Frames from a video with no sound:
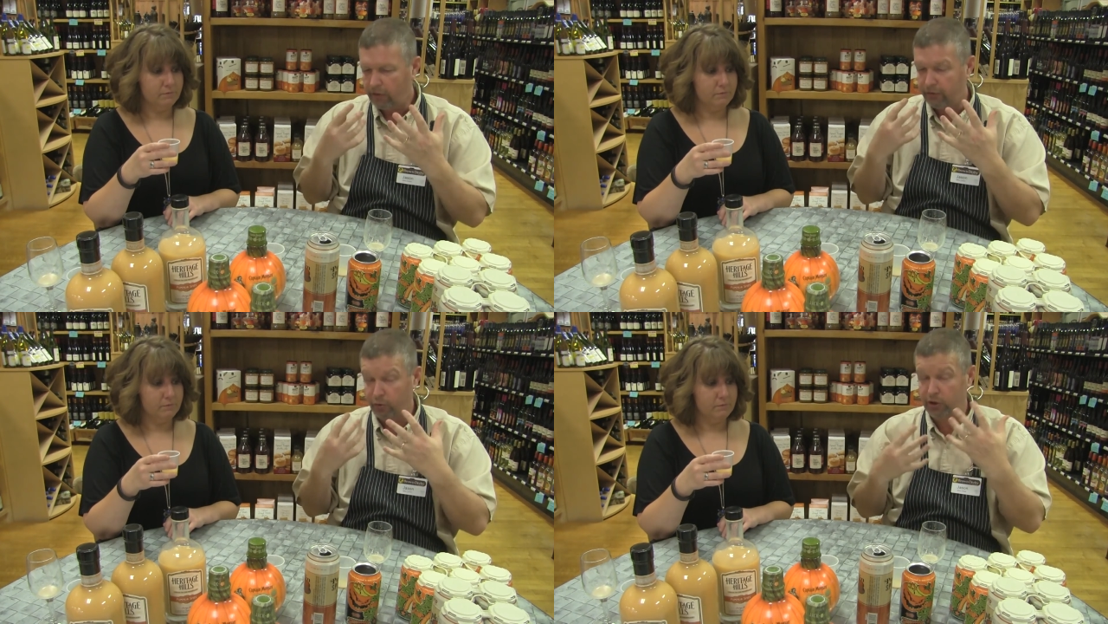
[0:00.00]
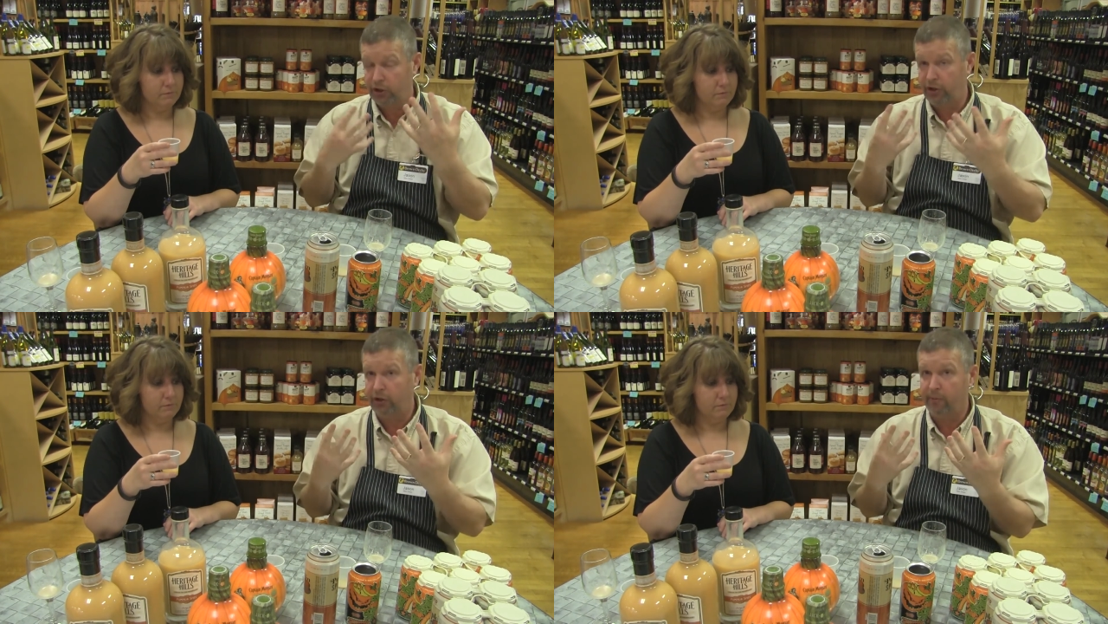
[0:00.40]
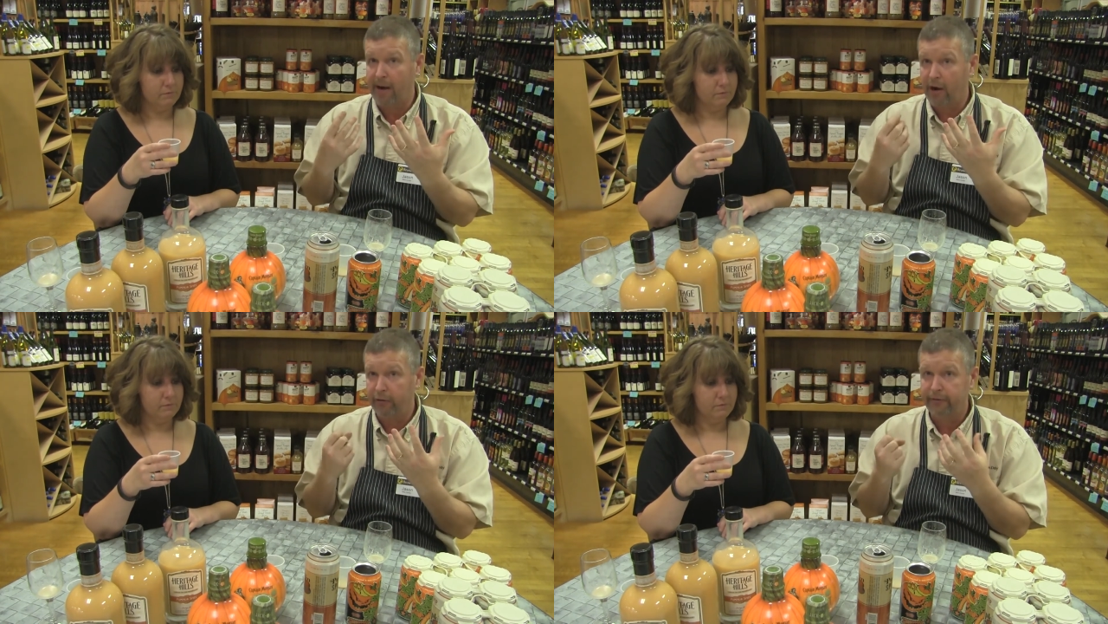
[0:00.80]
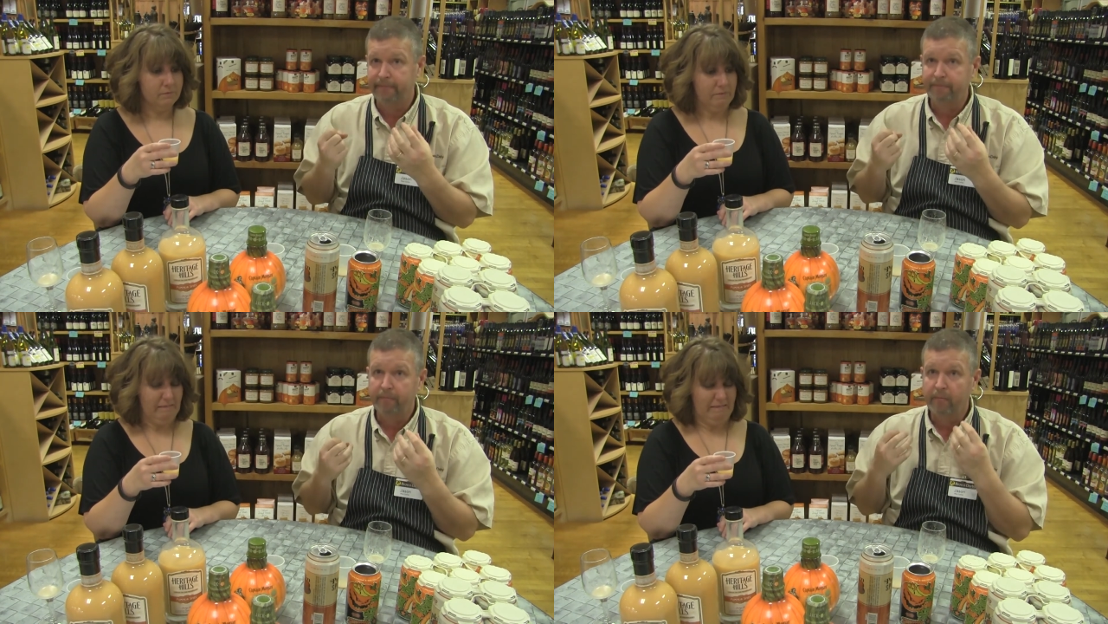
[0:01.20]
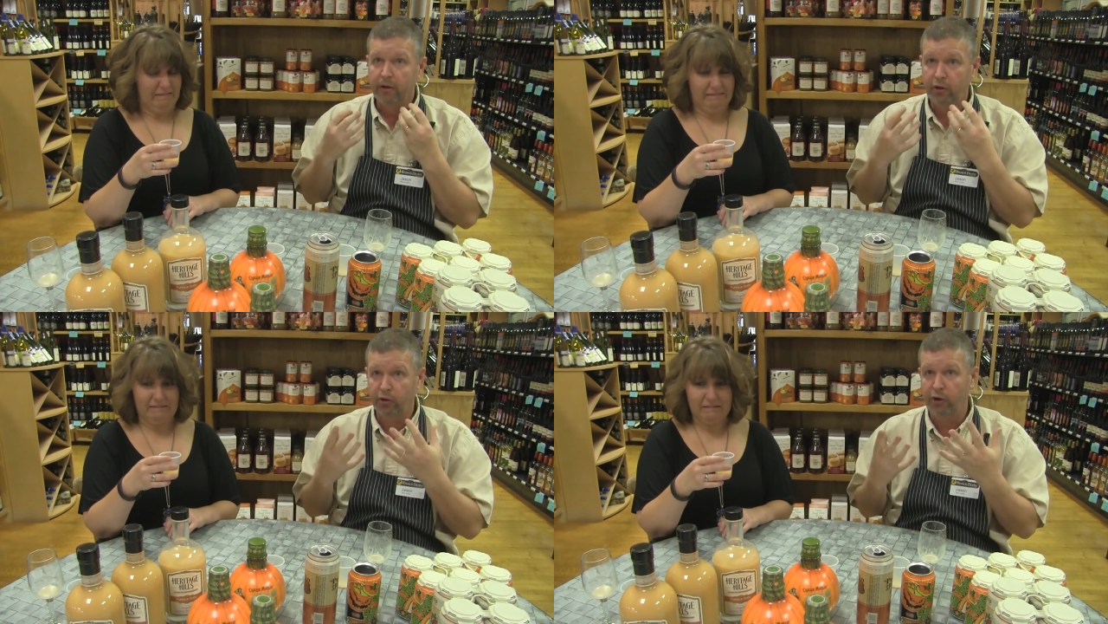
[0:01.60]
Speaker 1: swish it in your mouth
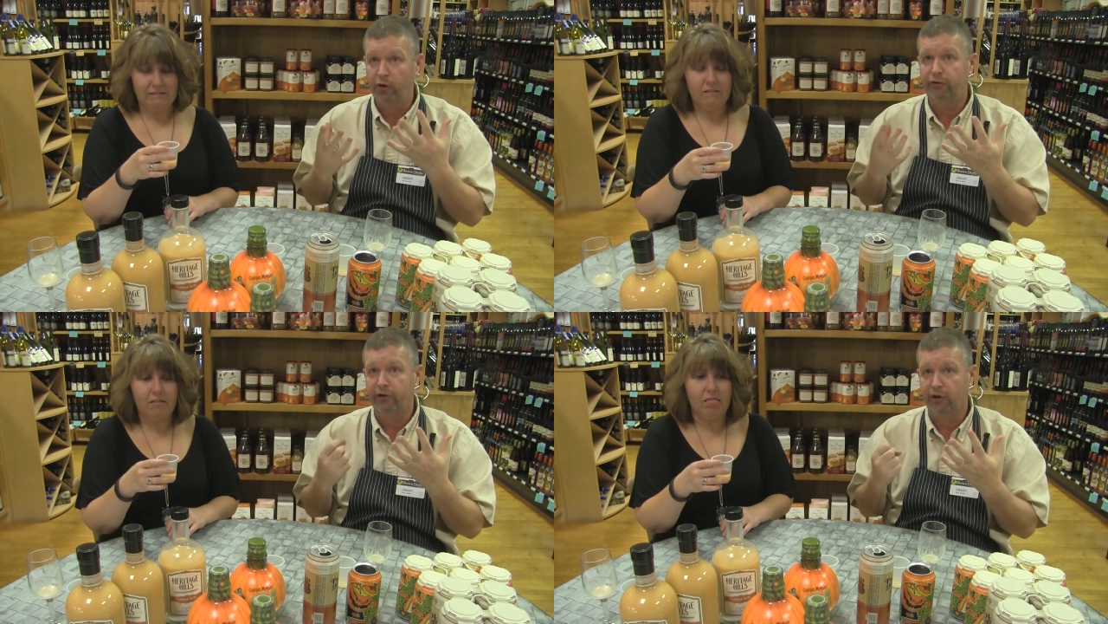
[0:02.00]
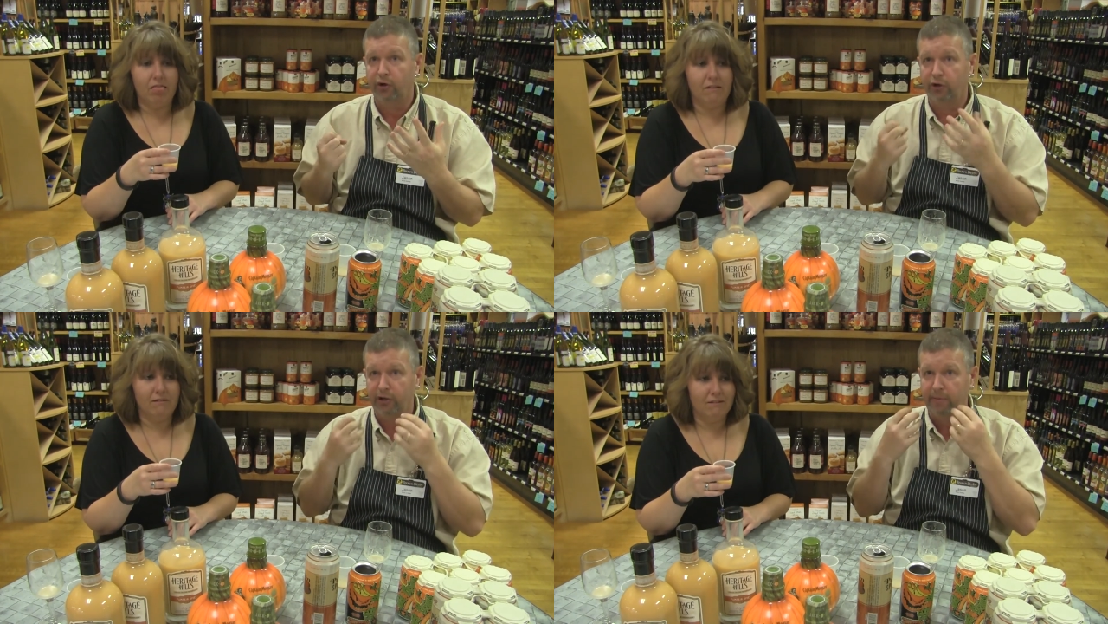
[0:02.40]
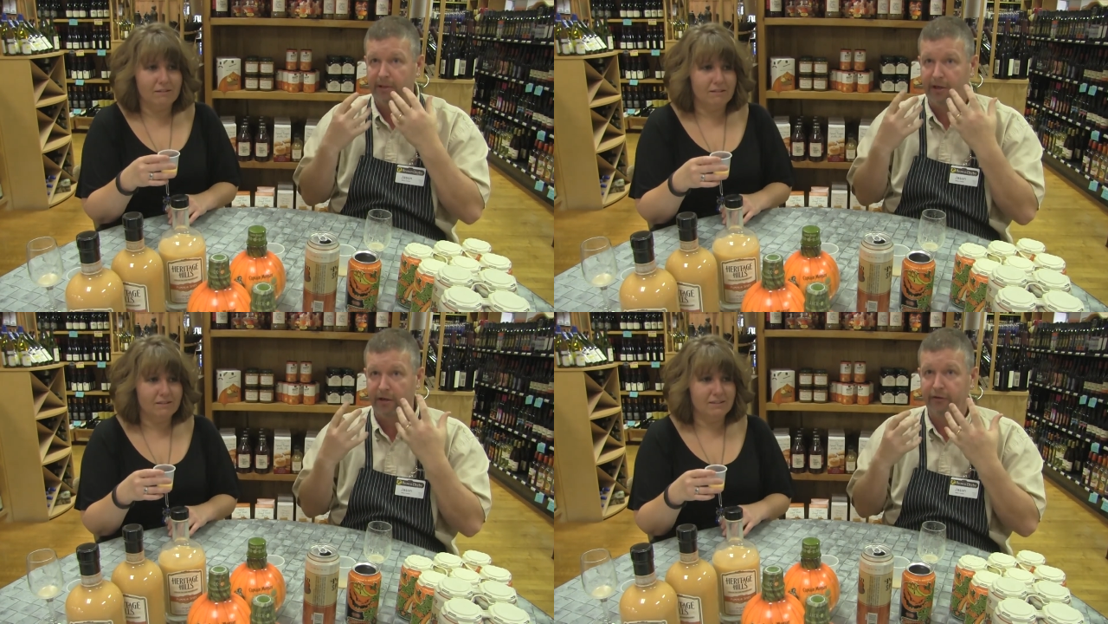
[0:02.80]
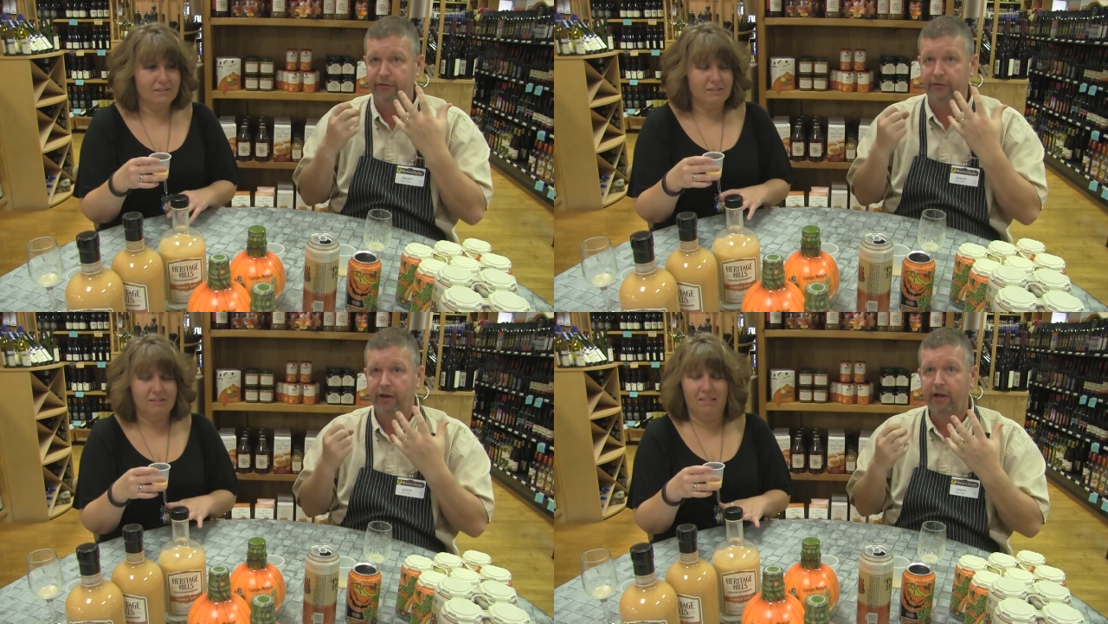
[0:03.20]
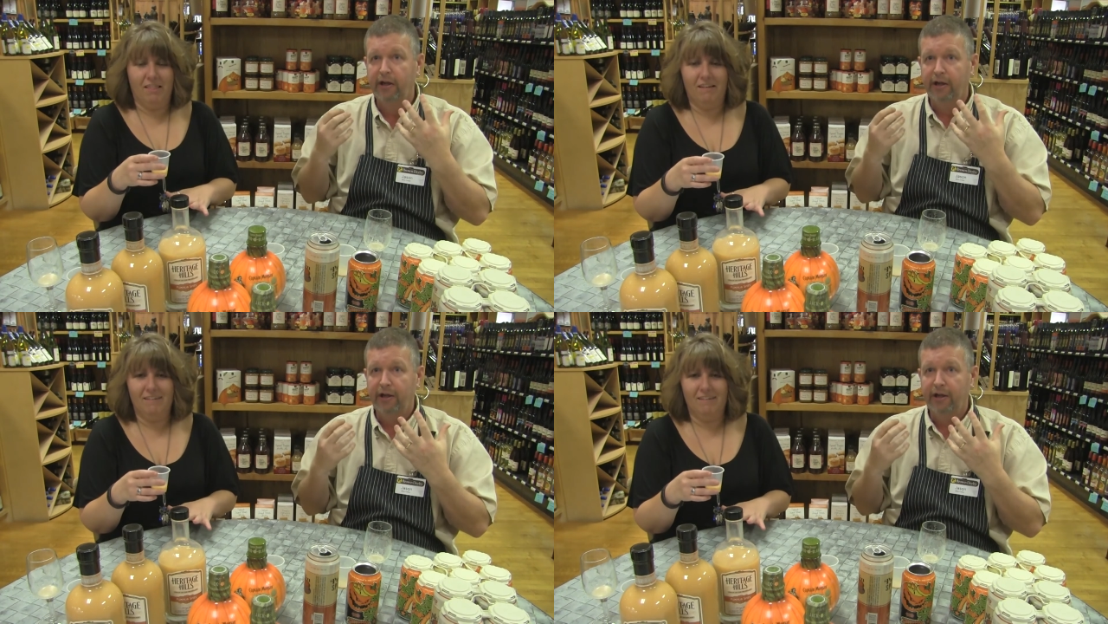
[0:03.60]
you'll notice it curdling because Ooh.